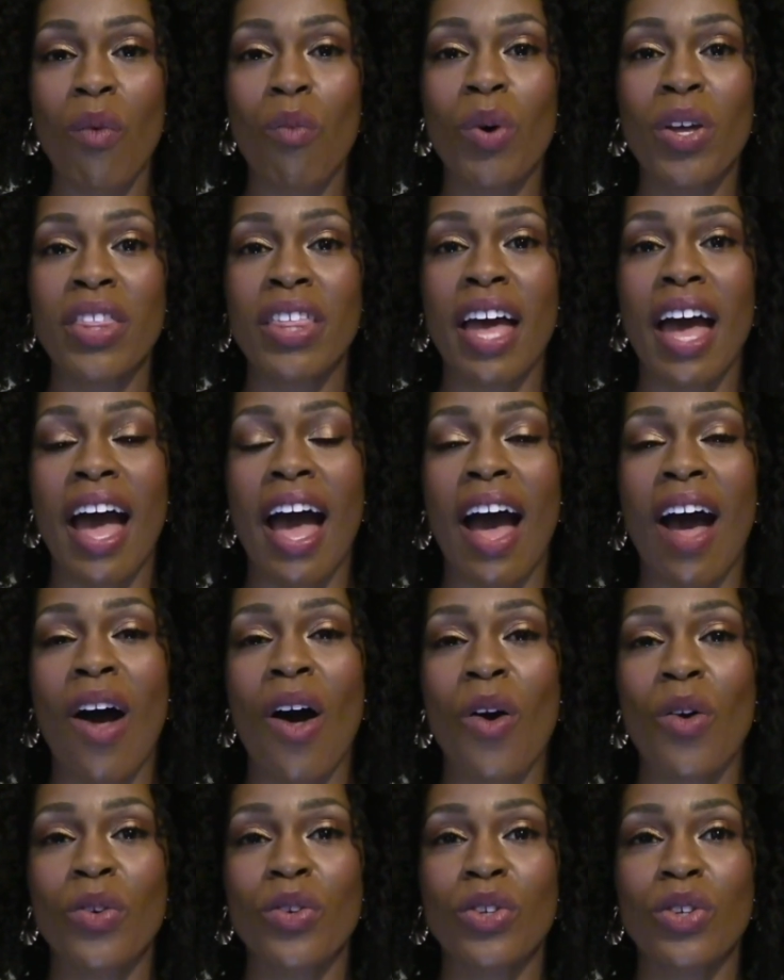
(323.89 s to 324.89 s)

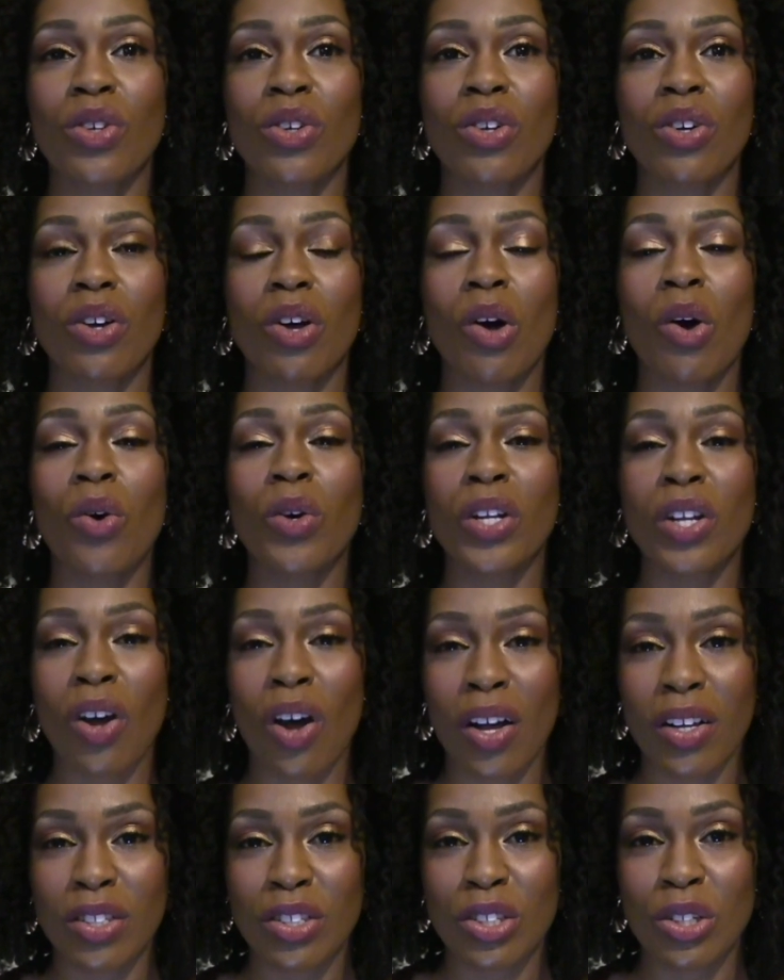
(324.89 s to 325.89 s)
without holding
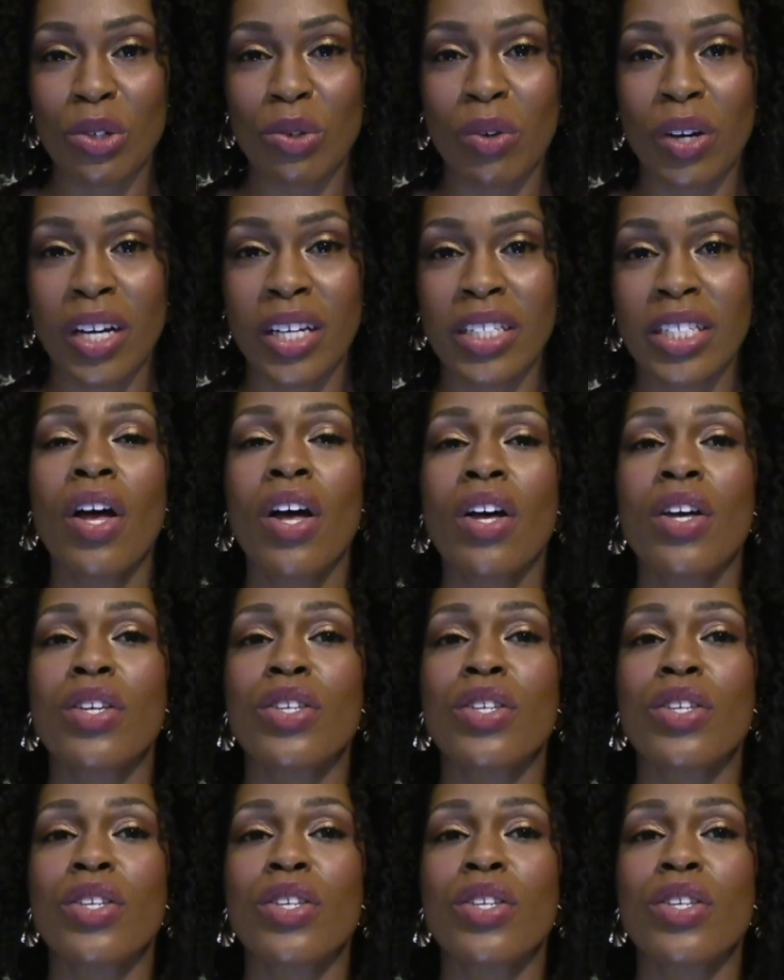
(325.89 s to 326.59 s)
on to it.